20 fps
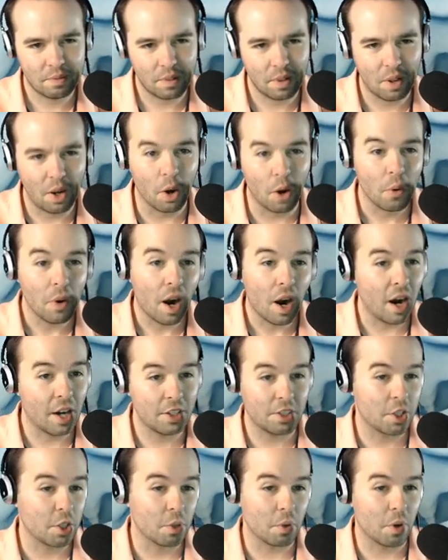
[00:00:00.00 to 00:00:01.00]
Oh, I
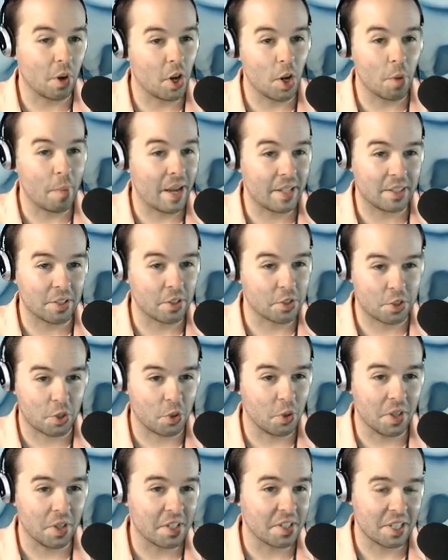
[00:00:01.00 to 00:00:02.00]
thought you were all about those
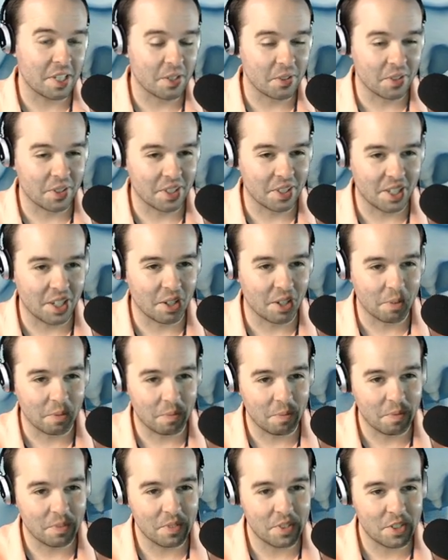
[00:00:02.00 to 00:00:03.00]
coins that you were, you know,
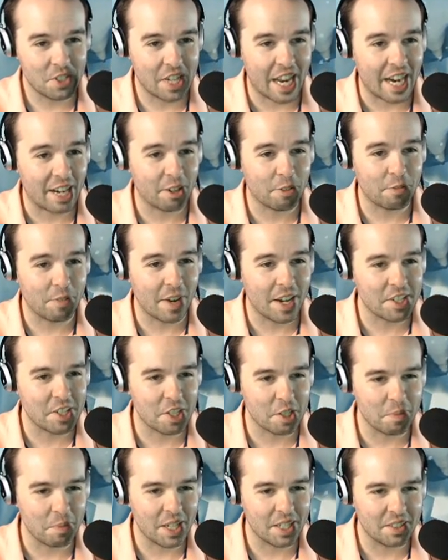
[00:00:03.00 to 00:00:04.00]

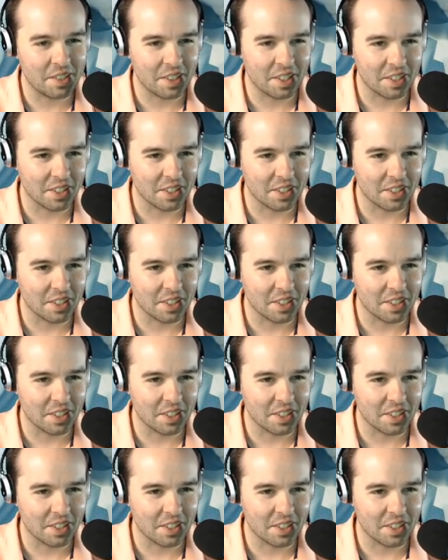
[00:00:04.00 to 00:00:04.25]
sacrificing me to the